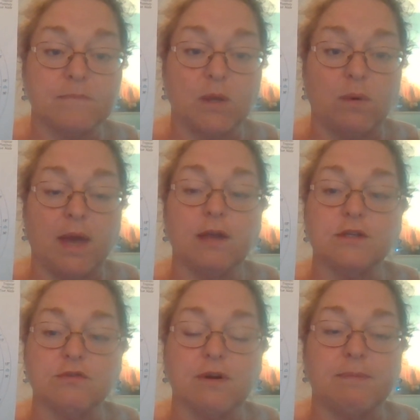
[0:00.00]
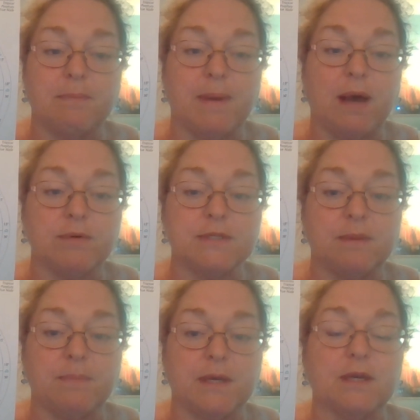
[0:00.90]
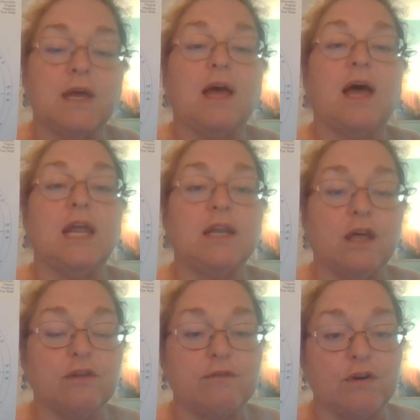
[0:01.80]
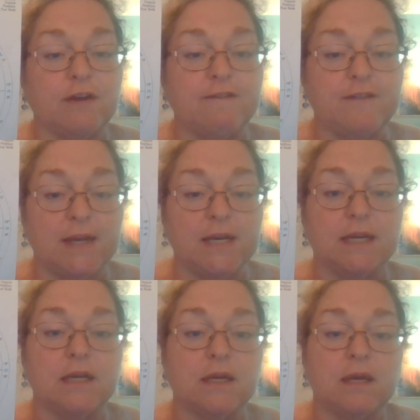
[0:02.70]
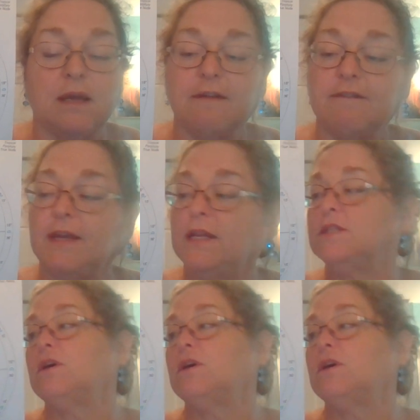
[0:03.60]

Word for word: Okay, disrupt the powers that be. Another very faded, faded